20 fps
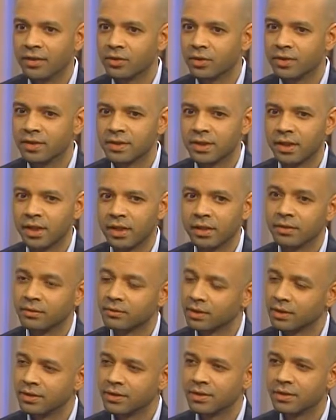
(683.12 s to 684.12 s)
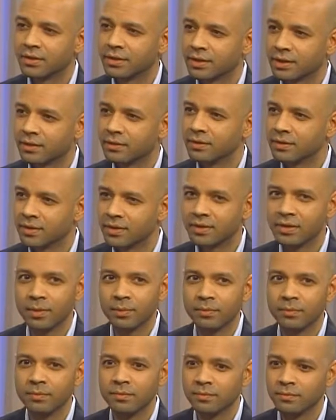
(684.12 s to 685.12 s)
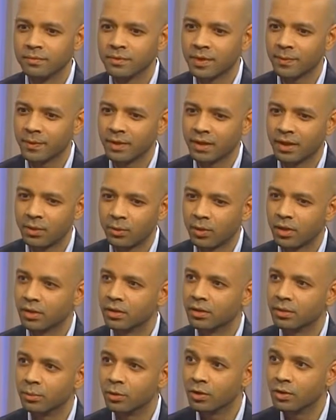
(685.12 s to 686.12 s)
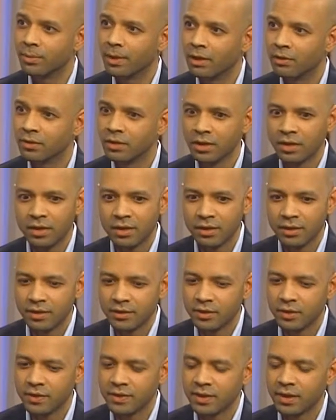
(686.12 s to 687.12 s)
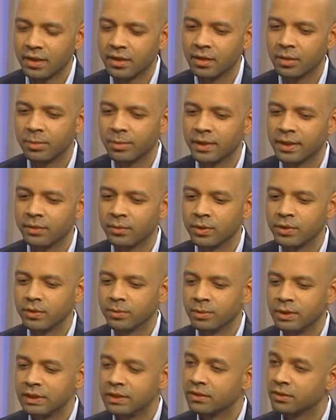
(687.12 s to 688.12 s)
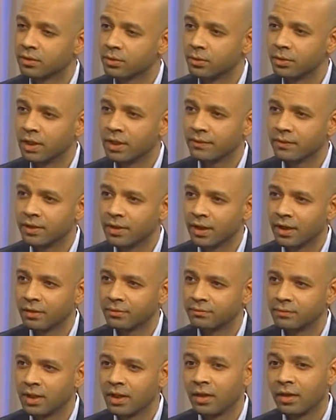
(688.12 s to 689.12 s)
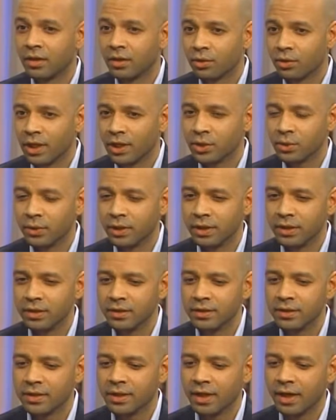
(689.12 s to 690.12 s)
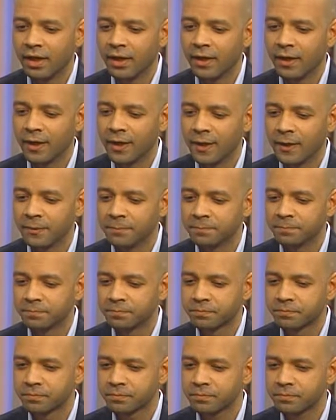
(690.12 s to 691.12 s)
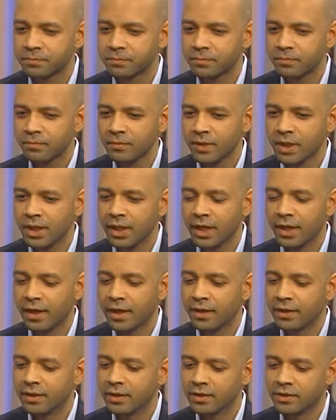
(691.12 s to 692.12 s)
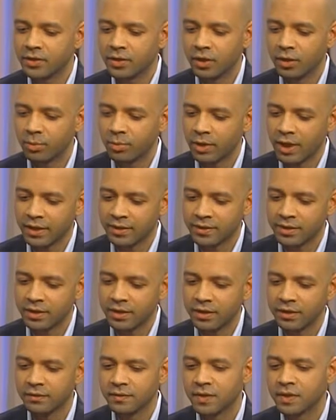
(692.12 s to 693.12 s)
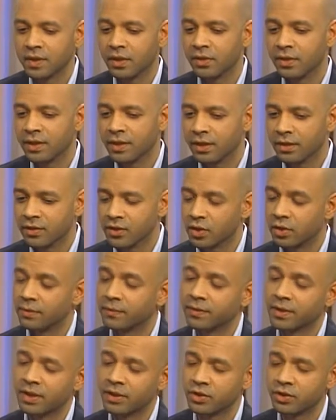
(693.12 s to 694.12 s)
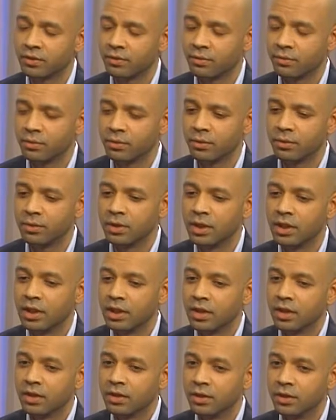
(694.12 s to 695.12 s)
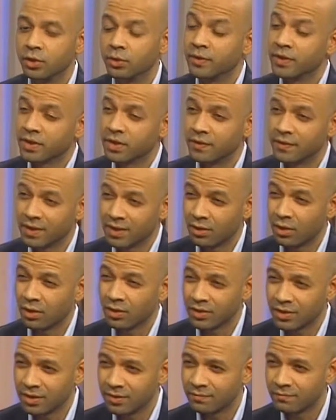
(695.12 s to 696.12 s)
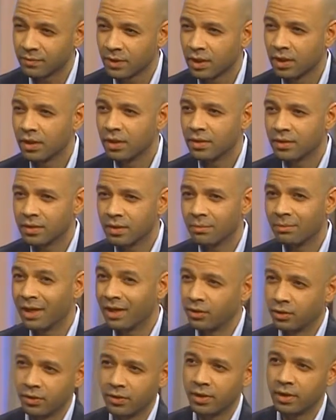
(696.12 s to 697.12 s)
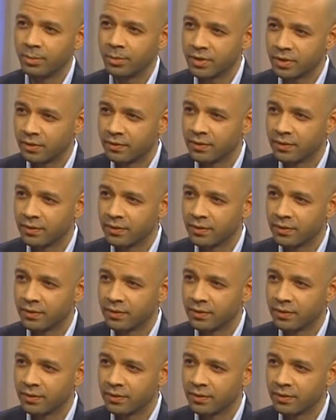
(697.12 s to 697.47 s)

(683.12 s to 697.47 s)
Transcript: So I decided, hey, this is something that I want to learn more about. So I signed up and went to PT school after that, graduated, and started practicing, decided to get a certification through the University of St. Augustine. It's a manual therapy